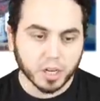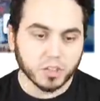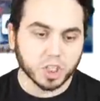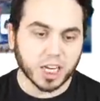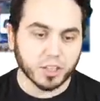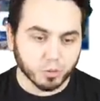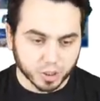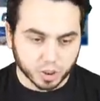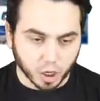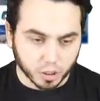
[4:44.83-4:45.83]
The Gen 3
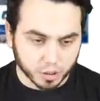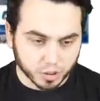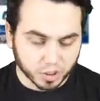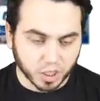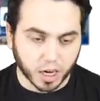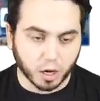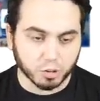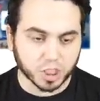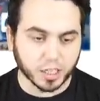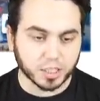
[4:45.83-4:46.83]
starters, uh,
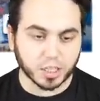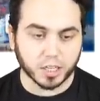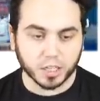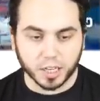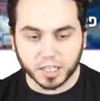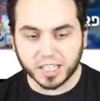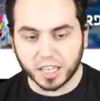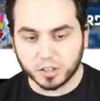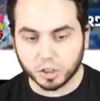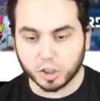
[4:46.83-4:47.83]
which I did in
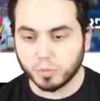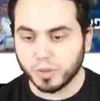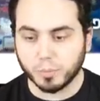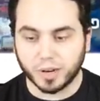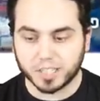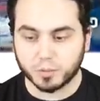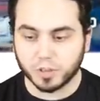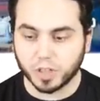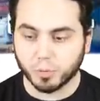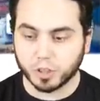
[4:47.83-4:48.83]
indicate there could be a
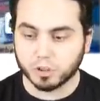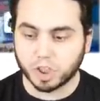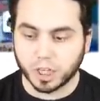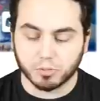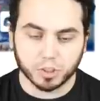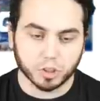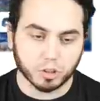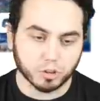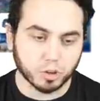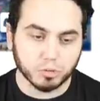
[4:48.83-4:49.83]
possibility where those Gen 3
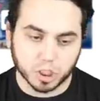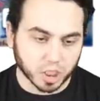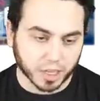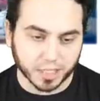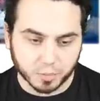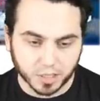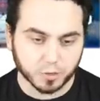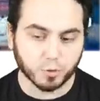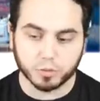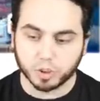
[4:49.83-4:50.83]
starters do get Gigantamax
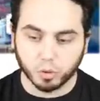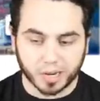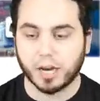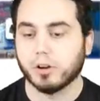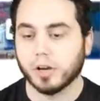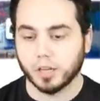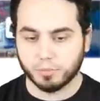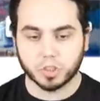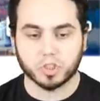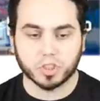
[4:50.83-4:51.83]
forms. Don't count on it,
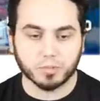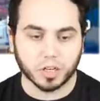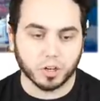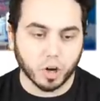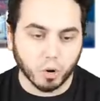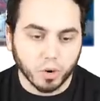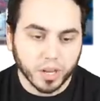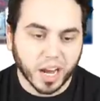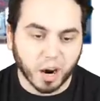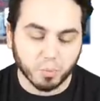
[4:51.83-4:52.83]
but just something to note.
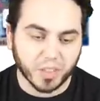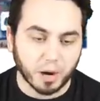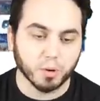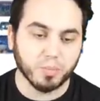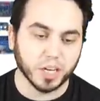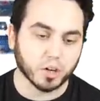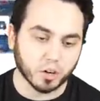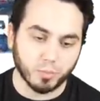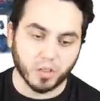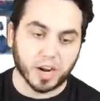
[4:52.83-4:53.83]
I, that would be a
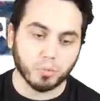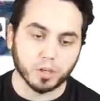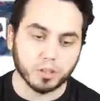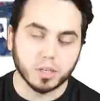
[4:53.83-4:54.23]
curveball that I would